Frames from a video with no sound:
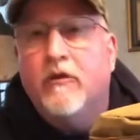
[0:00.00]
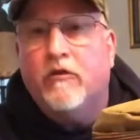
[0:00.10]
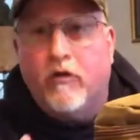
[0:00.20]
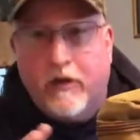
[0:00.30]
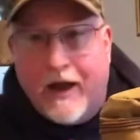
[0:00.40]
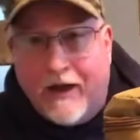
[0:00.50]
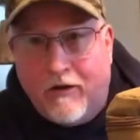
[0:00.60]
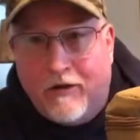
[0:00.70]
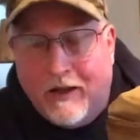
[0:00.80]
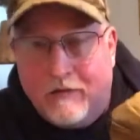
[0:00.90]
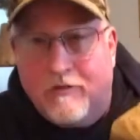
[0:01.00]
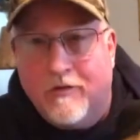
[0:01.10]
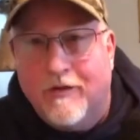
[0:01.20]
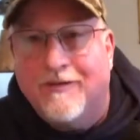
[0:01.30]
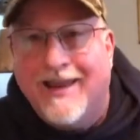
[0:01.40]
so that I could get
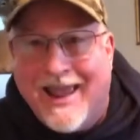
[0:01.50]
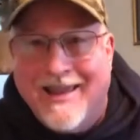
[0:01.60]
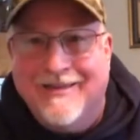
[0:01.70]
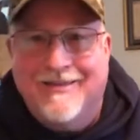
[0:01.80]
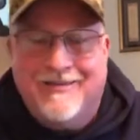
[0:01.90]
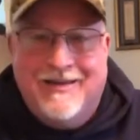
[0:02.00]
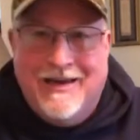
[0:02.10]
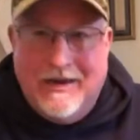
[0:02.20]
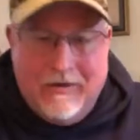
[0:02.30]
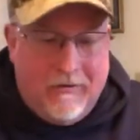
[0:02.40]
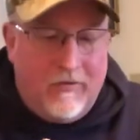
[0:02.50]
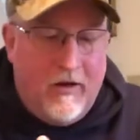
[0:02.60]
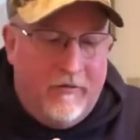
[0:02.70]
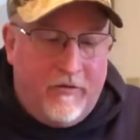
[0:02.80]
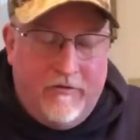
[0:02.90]
to the 10 C's
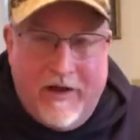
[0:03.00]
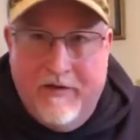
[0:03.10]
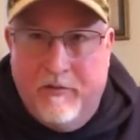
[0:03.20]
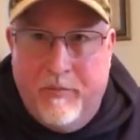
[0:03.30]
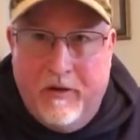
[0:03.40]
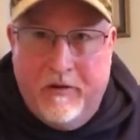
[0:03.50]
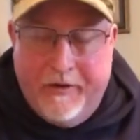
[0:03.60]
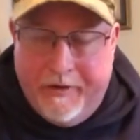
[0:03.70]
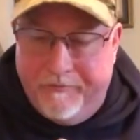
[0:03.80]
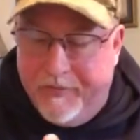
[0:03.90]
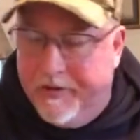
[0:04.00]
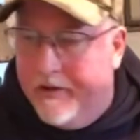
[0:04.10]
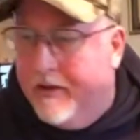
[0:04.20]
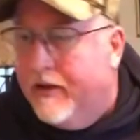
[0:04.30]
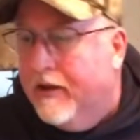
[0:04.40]
of survivability.
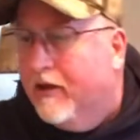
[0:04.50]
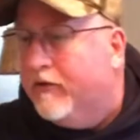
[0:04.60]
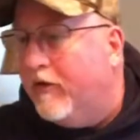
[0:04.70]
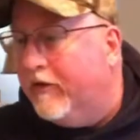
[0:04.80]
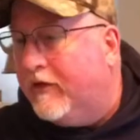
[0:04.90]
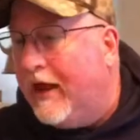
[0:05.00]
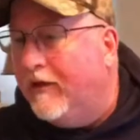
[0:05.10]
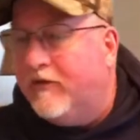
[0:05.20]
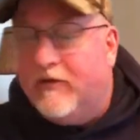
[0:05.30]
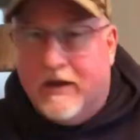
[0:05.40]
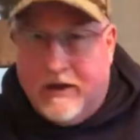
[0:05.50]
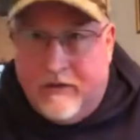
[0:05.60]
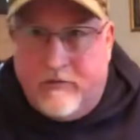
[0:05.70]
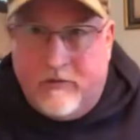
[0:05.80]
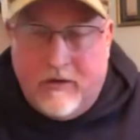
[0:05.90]
So the 10
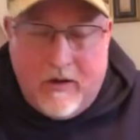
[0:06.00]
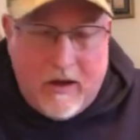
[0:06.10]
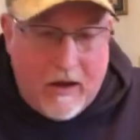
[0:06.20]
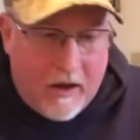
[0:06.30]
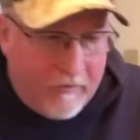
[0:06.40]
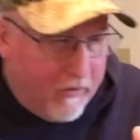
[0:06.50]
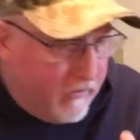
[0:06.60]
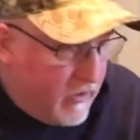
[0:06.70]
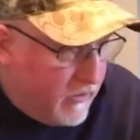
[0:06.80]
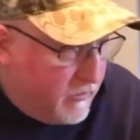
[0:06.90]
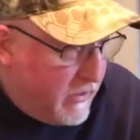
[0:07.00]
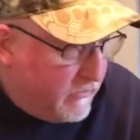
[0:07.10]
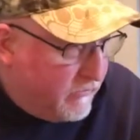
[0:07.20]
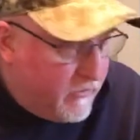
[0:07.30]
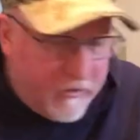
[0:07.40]
C's, I've already talked
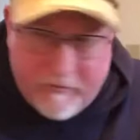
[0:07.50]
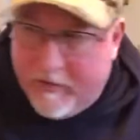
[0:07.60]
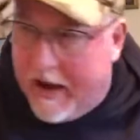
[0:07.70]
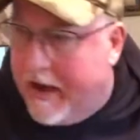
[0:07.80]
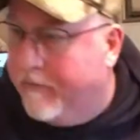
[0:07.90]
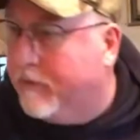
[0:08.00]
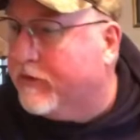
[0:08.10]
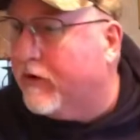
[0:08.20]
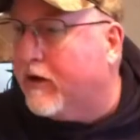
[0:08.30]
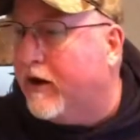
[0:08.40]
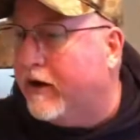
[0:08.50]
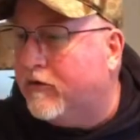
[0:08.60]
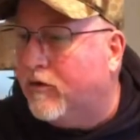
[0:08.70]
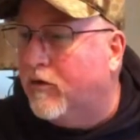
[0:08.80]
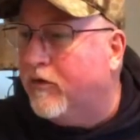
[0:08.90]
about the first five, which are cutting
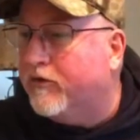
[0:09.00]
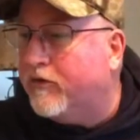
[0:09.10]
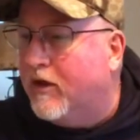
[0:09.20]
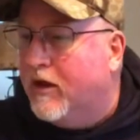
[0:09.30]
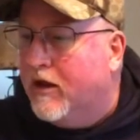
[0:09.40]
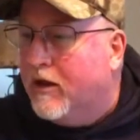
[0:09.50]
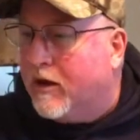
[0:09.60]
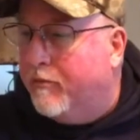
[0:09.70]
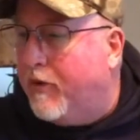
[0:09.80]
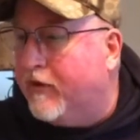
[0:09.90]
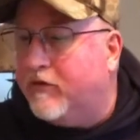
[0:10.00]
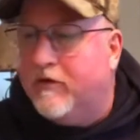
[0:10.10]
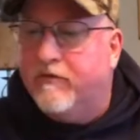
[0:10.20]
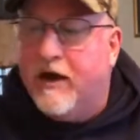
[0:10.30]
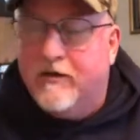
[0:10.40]
tools, combustion
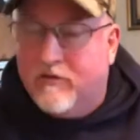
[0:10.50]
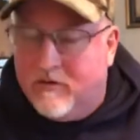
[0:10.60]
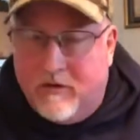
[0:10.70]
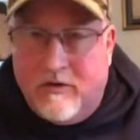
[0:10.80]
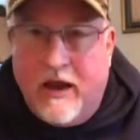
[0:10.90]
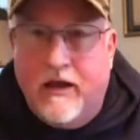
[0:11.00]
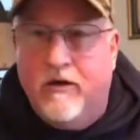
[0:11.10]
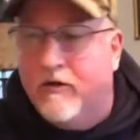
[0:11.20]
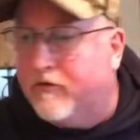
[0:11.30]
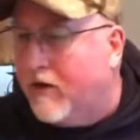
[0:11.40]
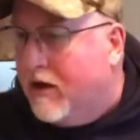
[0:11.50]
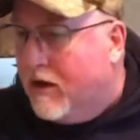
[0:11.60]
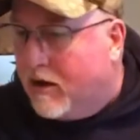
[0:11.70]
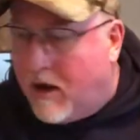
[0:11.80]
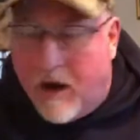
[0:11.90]
devices, containers,
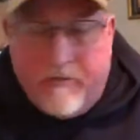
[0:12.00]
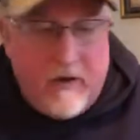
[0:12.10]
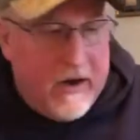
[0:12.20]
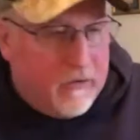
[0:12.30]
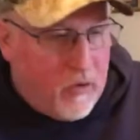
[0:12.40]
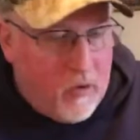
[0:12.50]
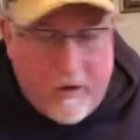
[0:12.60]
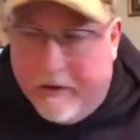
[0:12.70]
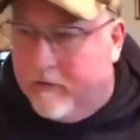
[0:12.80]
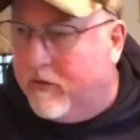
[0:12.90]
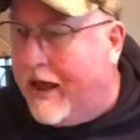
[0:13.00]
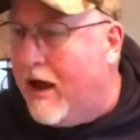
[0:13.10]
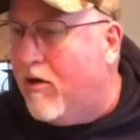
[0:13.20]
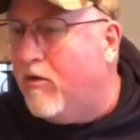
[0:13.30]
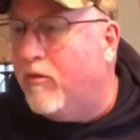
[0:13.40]
cover, and cordage.
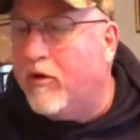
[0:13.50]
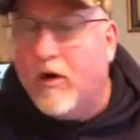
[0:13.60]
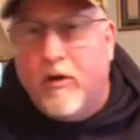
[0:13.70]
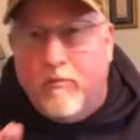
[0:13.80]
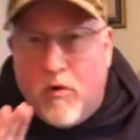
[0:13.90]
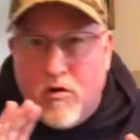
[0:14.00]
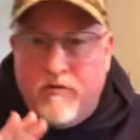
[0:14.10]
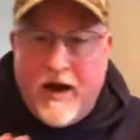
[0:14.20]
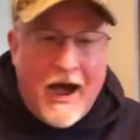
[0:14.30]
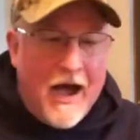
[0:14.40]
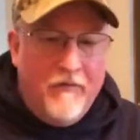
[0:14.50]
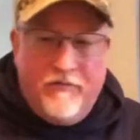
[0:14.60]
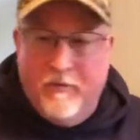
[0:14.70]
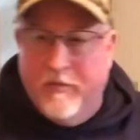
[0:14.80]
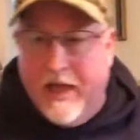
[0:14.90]
Now we're going to move on
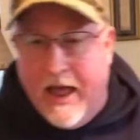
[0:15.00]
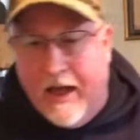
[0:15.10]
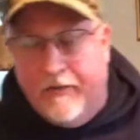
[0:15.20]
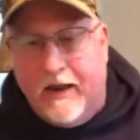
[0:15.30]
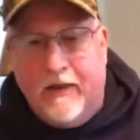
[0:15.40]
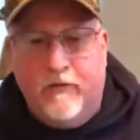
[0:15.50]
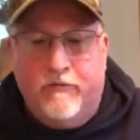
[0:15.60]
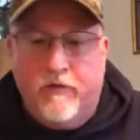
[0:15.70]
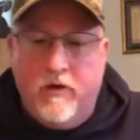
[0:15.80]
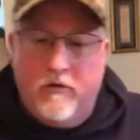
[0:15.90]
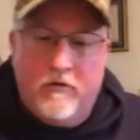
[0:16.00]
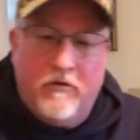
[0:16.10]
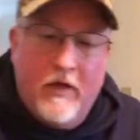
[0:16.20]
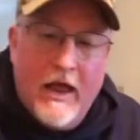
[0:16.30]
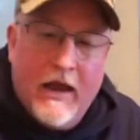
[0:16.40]
from that. And the first
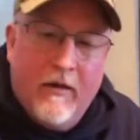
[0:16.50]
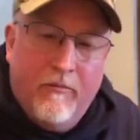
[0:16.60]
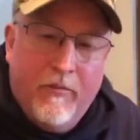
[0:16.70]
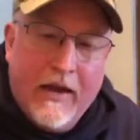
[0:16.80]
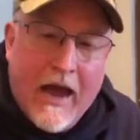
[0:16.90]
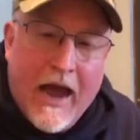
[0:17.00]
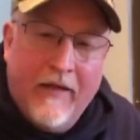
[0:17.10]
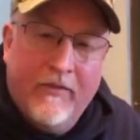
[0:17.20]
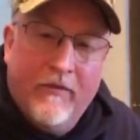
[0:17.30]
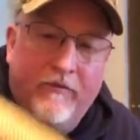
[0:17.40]
thing beyond